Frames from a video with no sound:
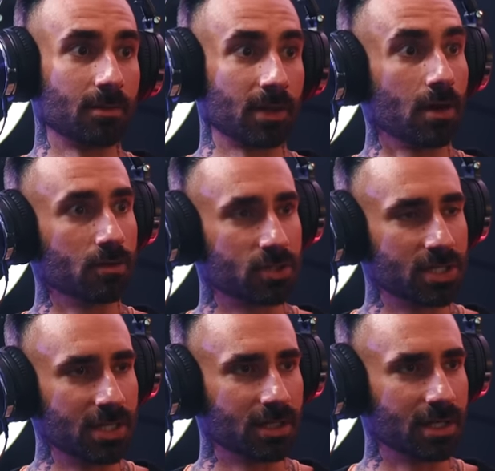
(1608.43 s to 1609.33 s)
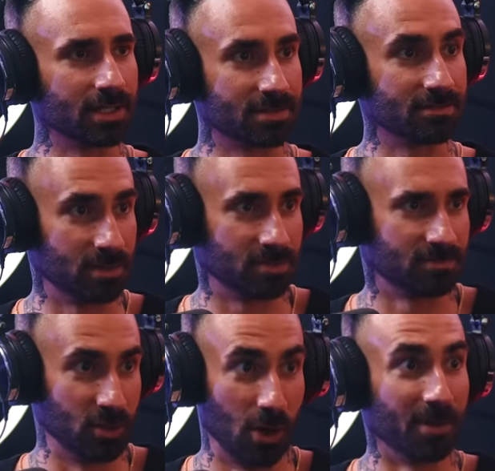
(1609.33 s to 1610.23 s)
I'm like, oh shit, like it's
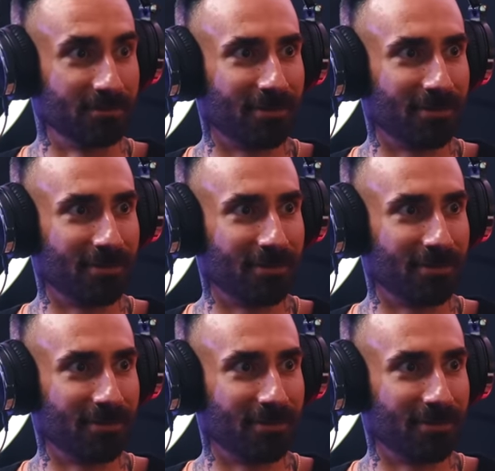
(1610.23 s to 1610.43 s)
going